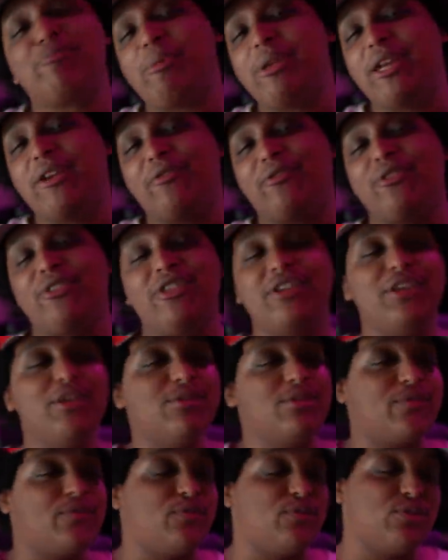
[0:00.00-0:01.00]
been it for the
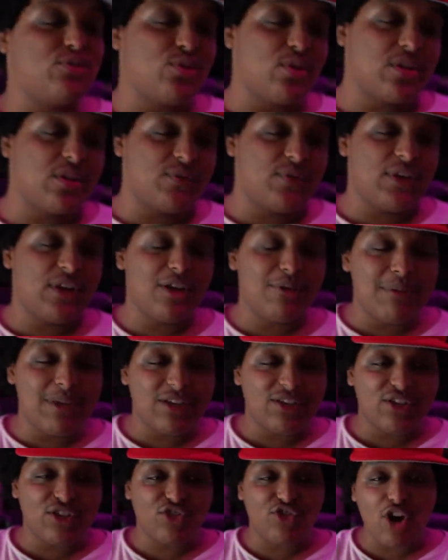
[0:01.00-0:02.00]
news. If you enjoyed the video,
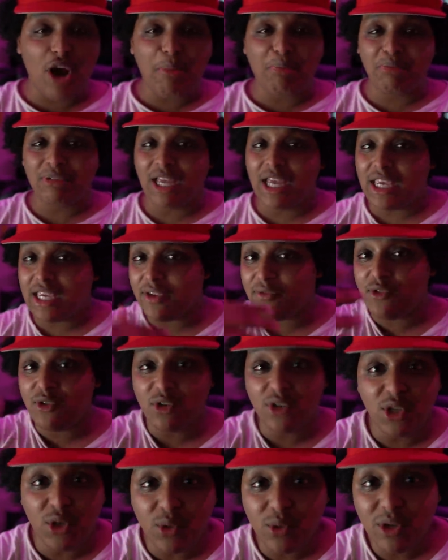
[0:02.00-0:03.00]
make sure to drop a like. If
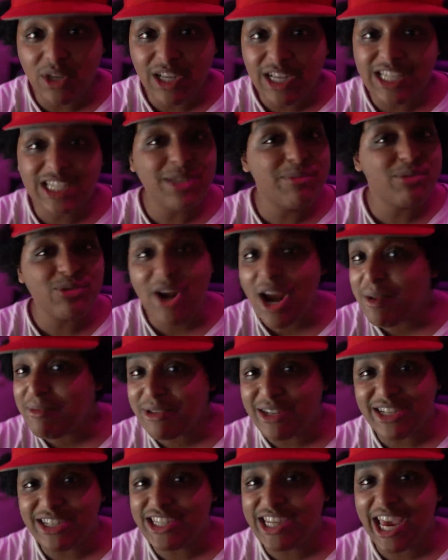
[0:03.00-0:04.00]
you're new, subscribe
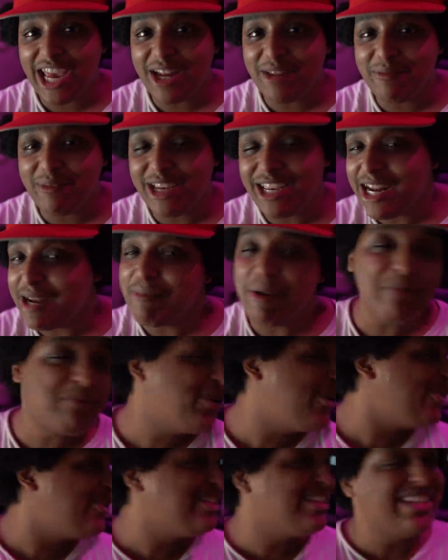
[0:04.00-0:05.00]
to the channel, man. I'm
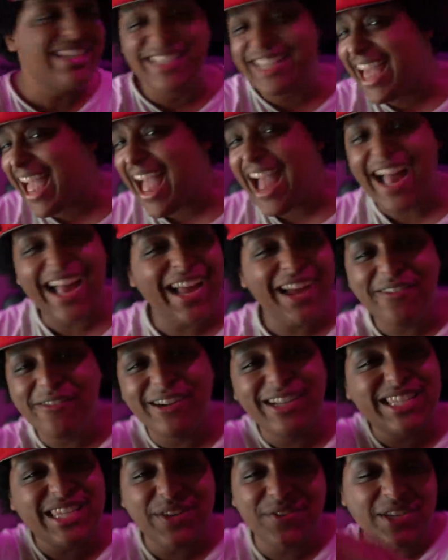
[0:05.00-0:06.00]
uploading these
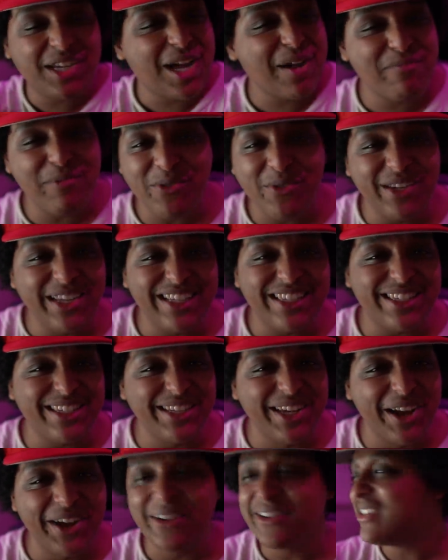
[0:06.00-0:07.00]
once every couple weeks,
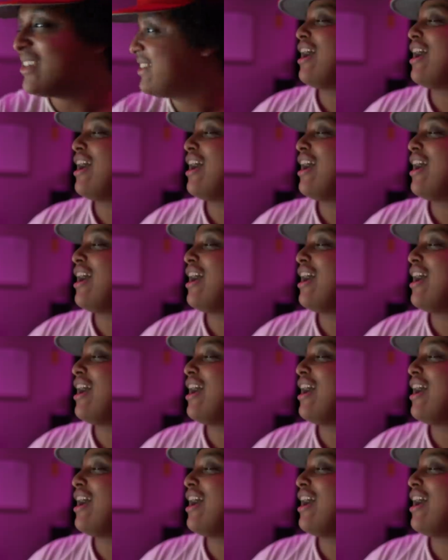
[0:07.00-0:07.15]
you know?